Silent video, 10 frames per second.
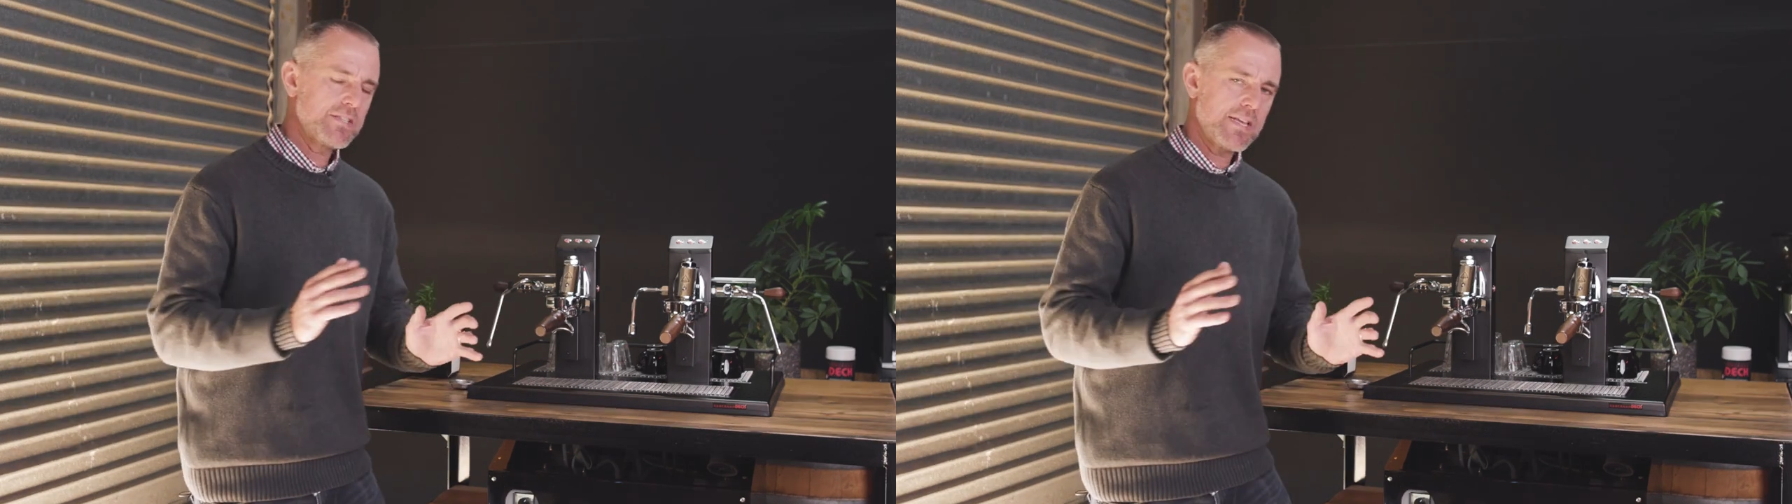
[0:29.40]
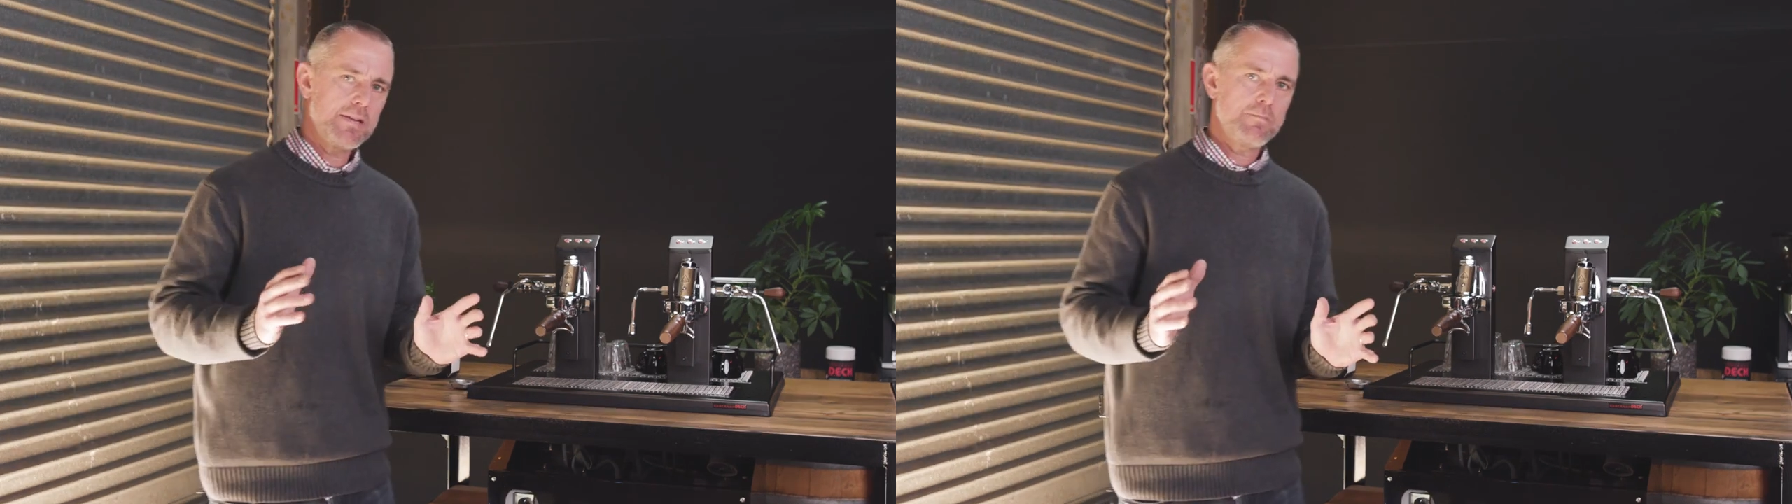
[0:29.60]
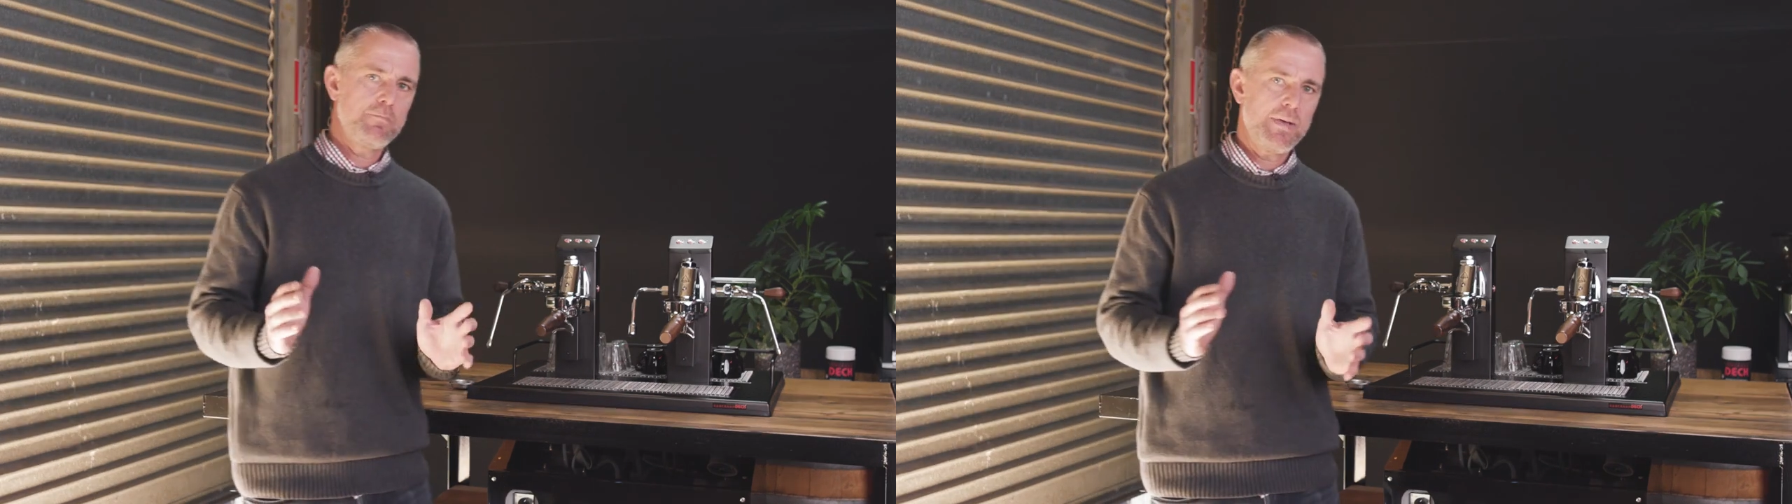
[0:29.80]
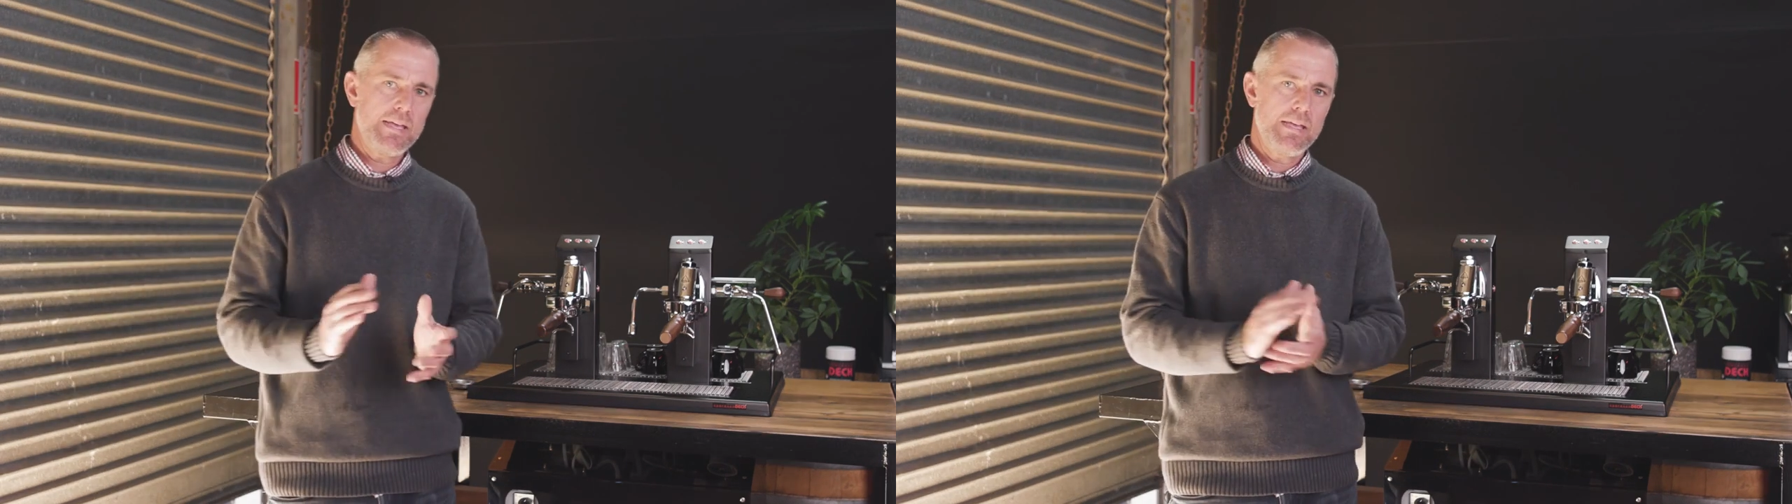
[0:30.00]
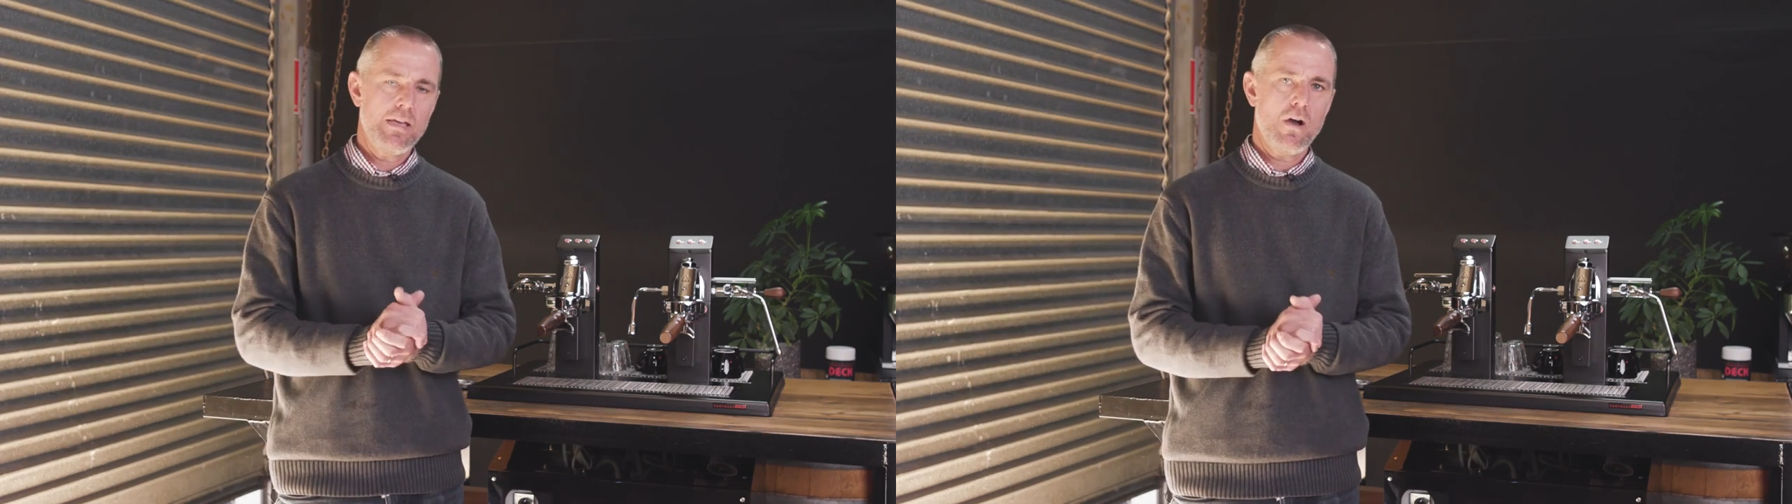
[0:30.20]
this can
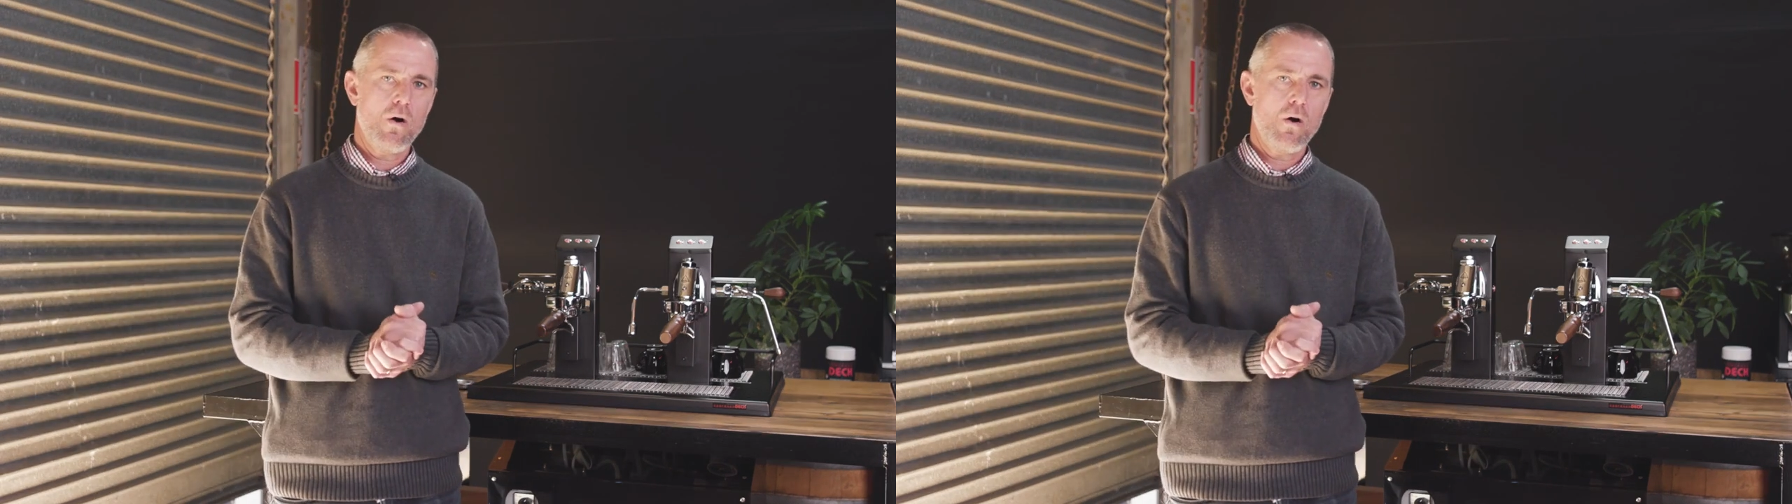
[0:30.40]
be